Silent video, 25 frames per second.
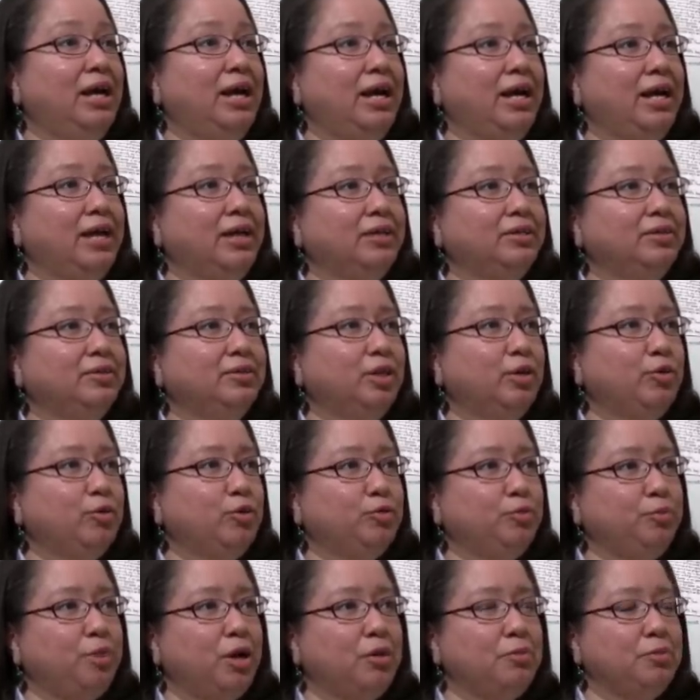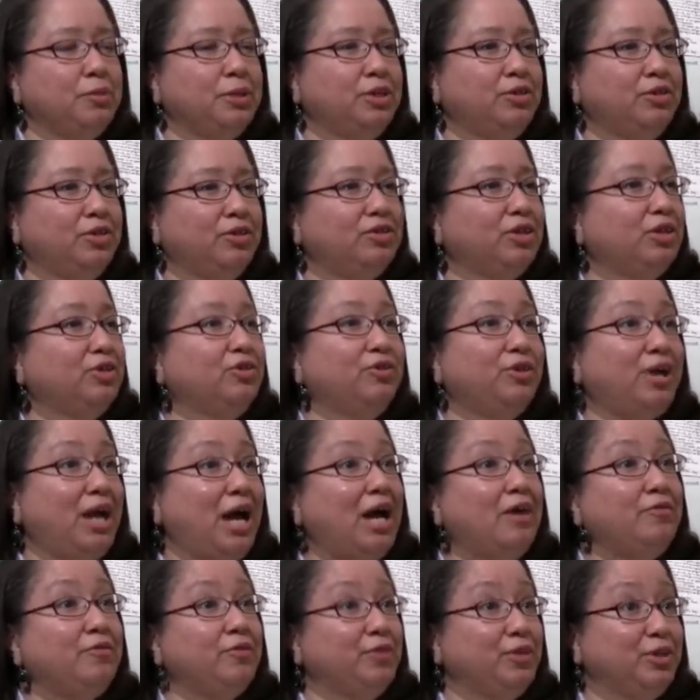and they were probably just under
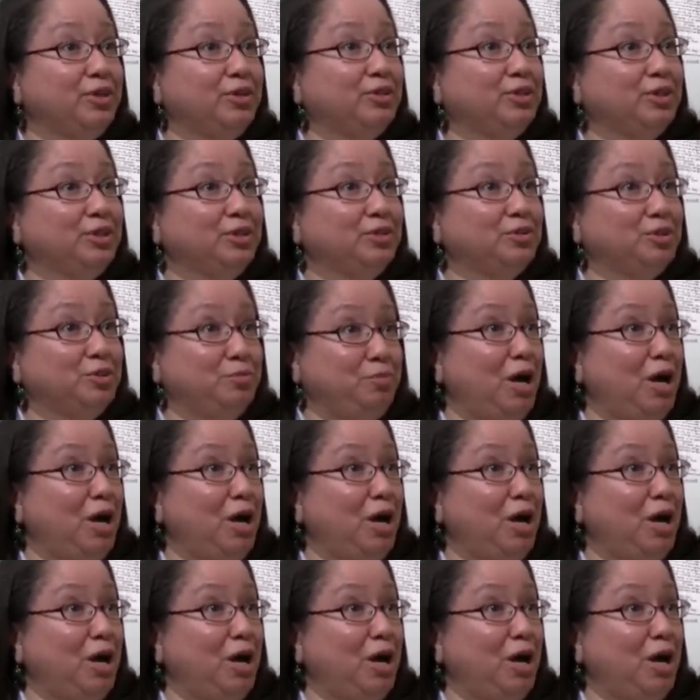half of the, the, the